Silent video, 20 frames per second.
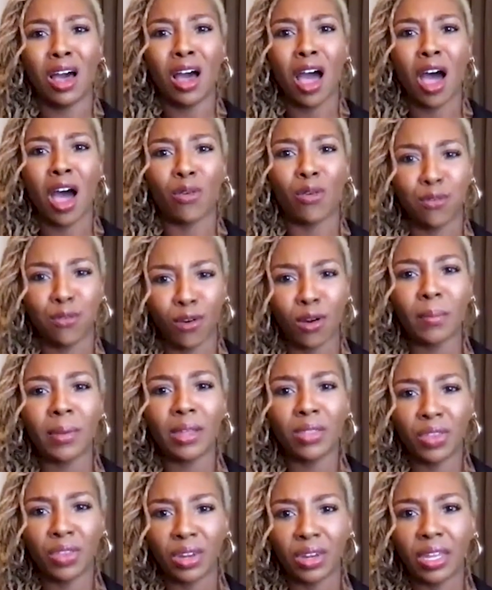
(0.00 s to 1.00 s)
affirming
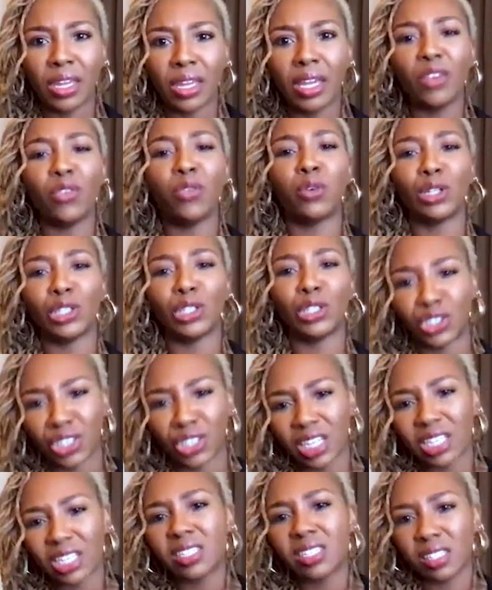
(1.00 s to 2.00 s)
the need for
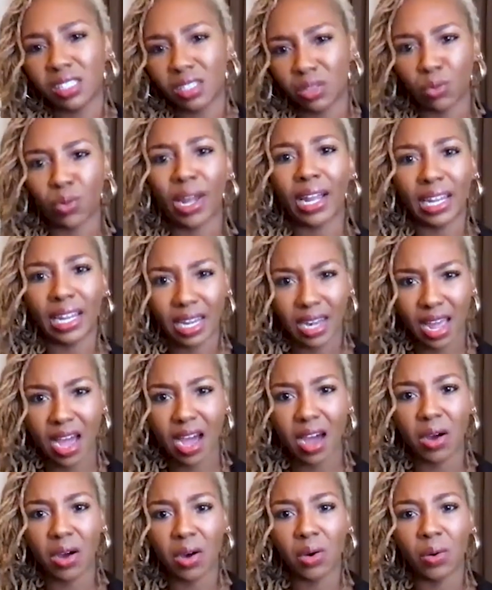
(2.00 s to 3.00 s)
justice right
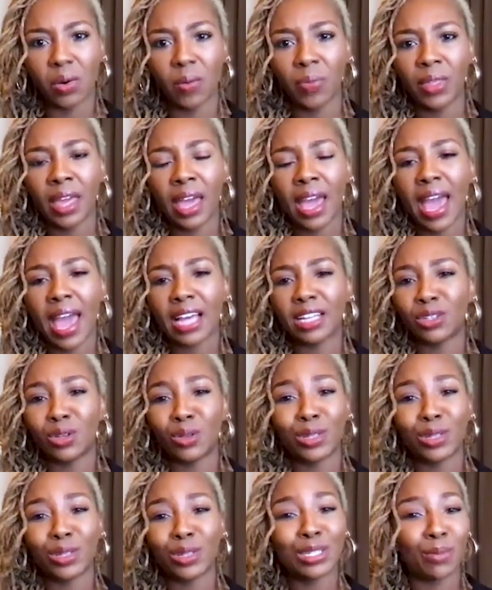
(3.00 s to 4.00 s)
now. And so
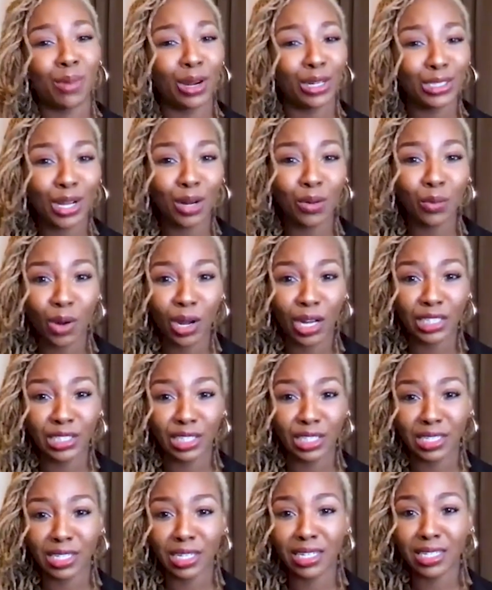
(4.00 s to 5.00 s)
this March on
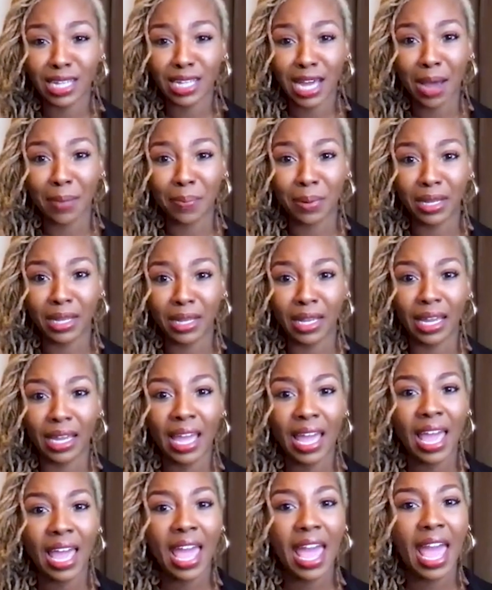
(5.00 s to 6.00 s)
Washington is happening,
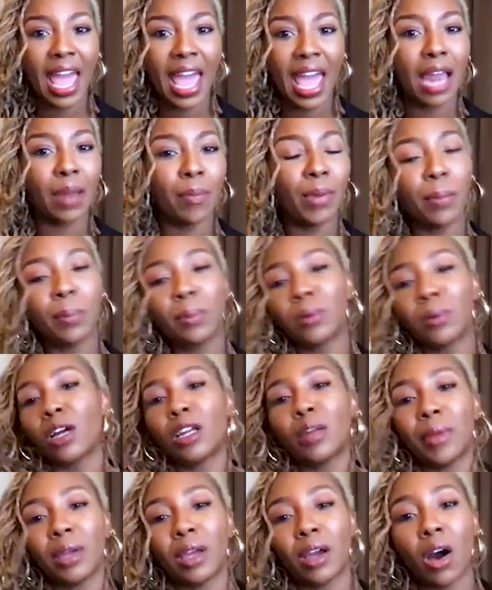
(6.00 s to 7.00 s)
and people are going to be
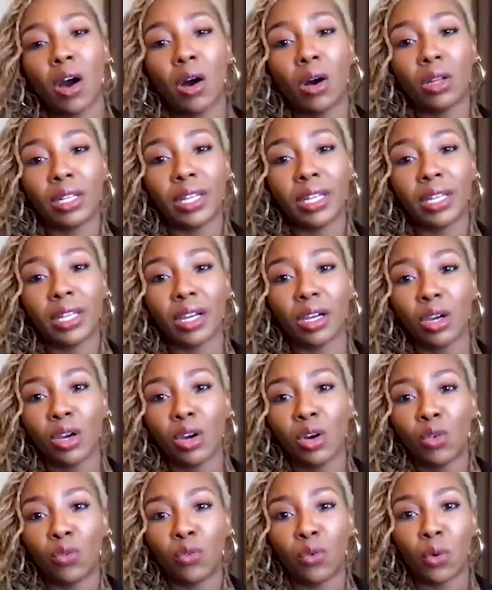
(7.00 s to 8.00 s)
calling
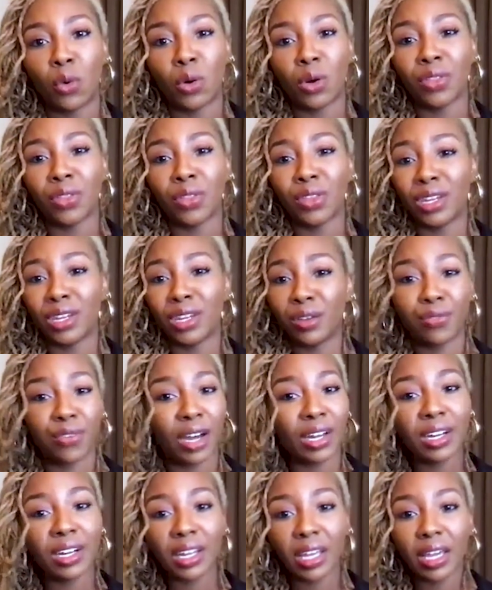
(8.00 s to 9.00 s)
for the
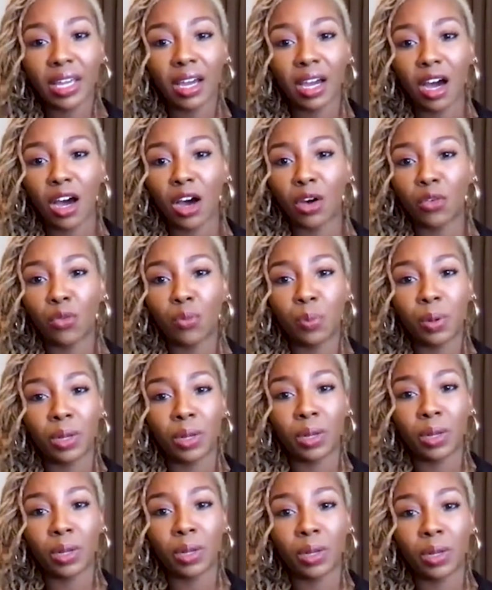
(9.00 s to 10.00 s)
defunding of
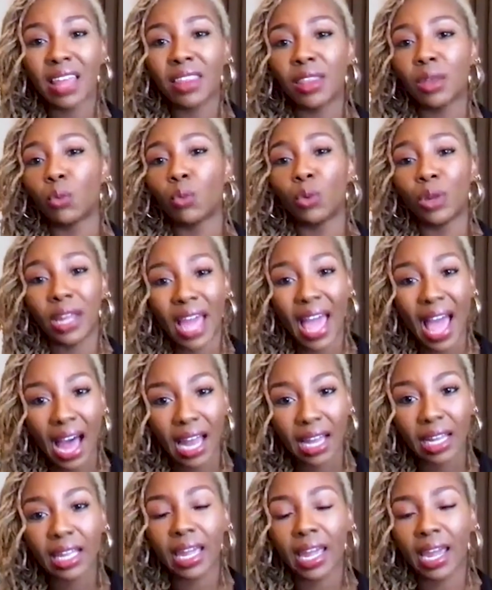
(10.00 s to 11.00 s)
police and the
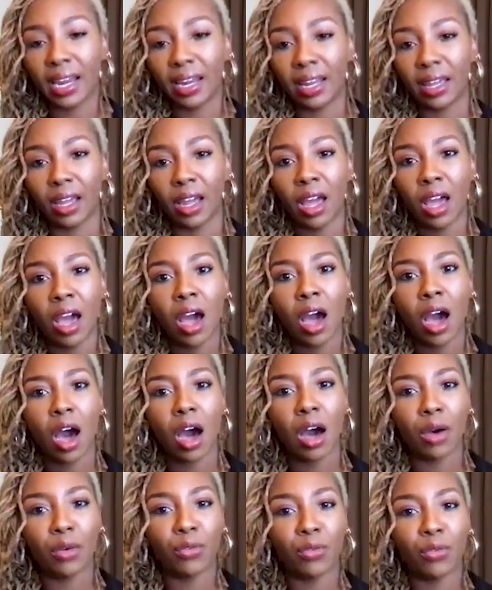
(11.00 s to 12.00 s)
reallocating
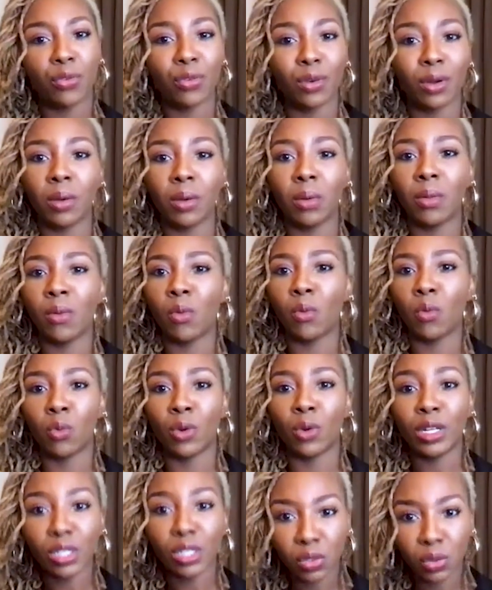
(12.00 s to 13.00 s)
of
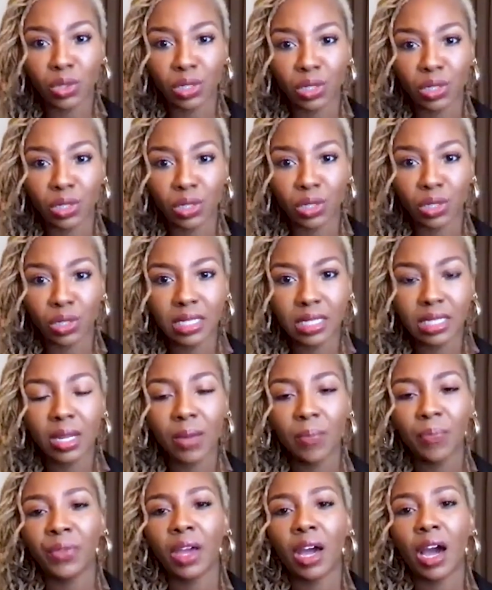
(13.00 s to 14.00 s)
resources
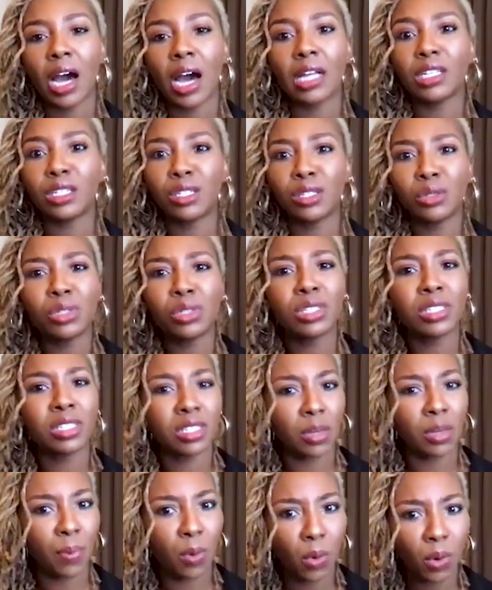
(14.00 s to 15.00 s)
to
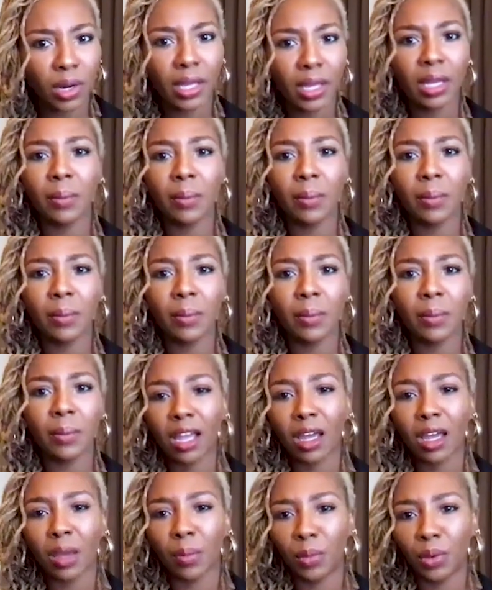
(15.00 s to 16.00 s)
supporting Black
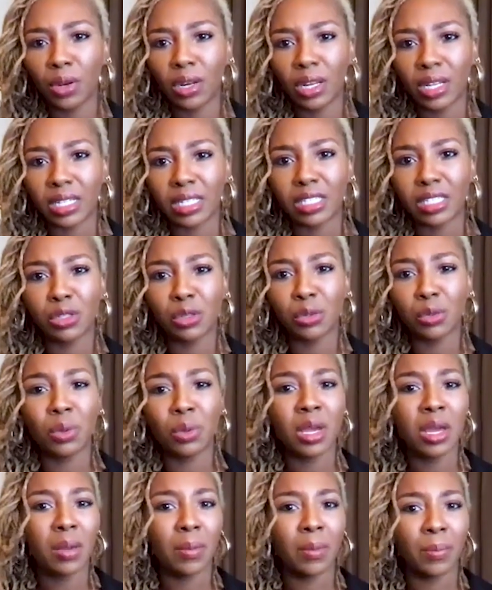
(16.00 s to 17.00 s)
communities, to
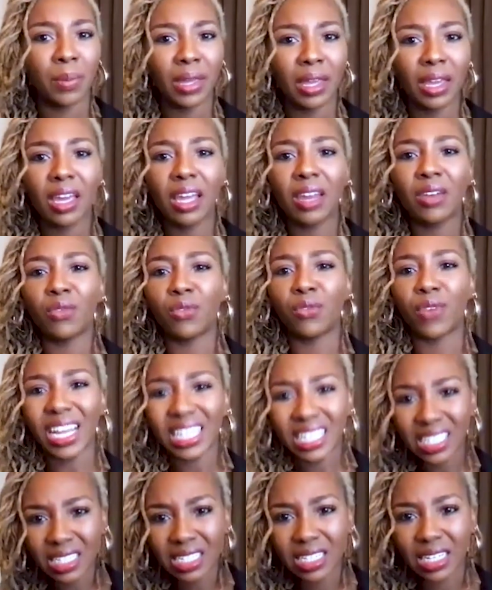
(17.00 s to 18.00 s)
being
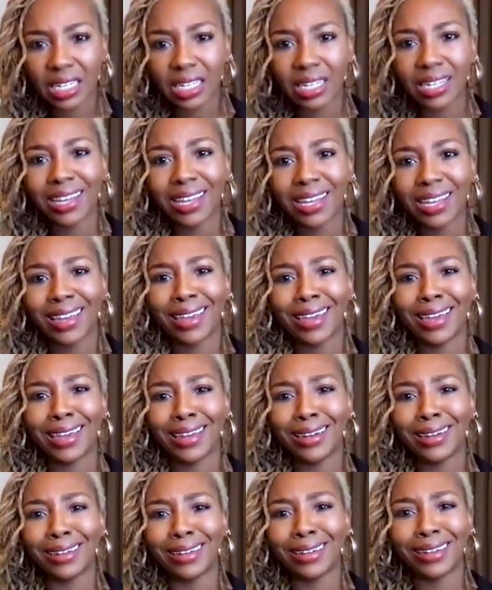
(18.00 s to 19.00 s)
invested
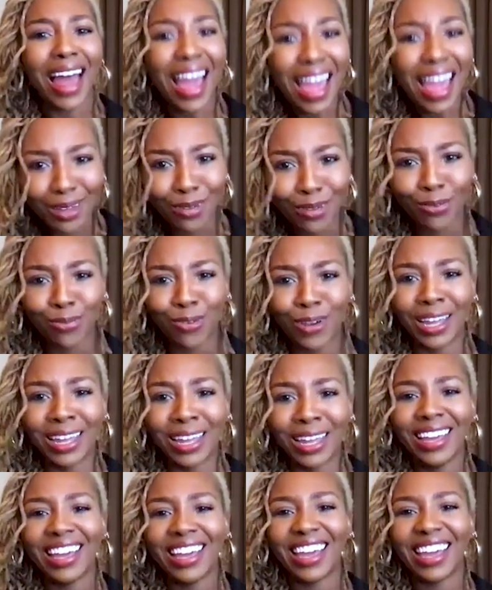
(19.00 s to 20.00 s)
in life,
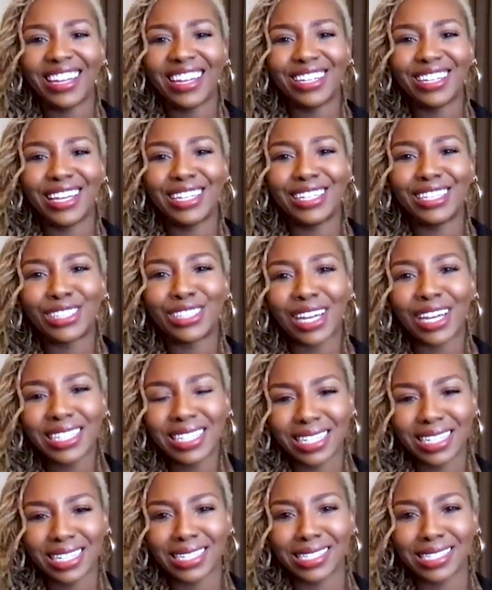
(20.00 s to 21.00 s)
in
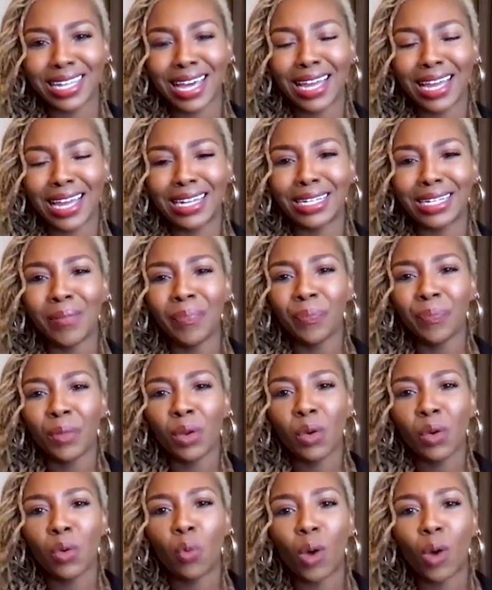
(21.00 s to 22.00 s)
justice. And
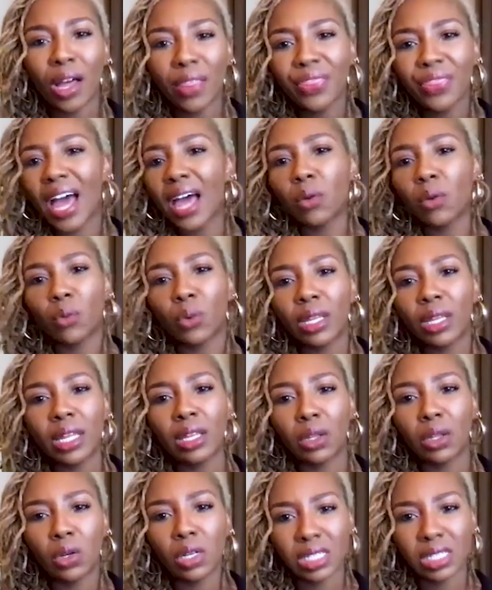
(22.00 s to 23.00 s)
what that really
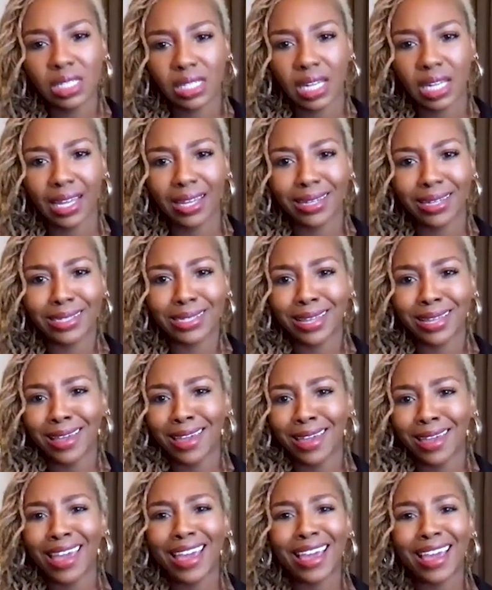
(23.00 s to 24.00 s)
looks like is
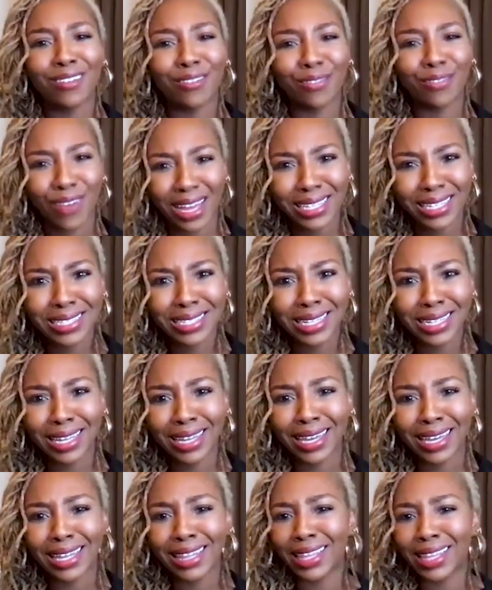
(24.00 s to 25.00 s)
investing
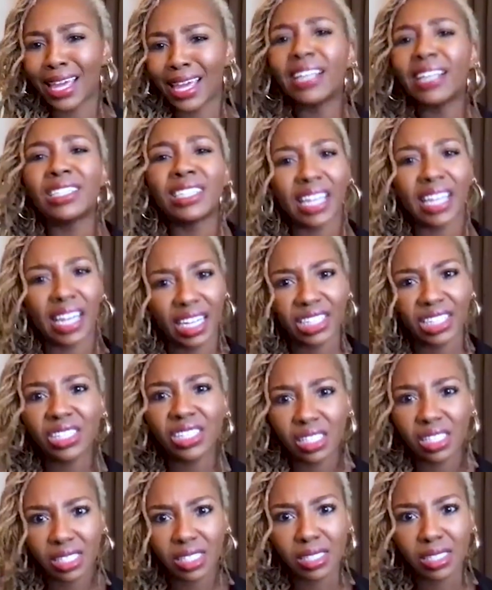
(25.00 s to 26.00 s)
in the education
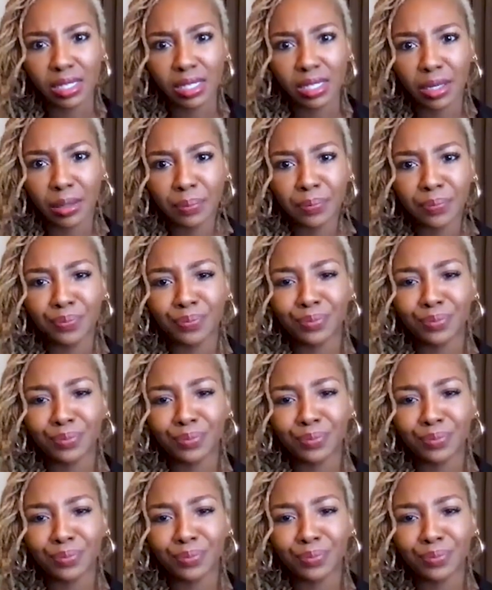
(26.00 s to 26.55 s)
system,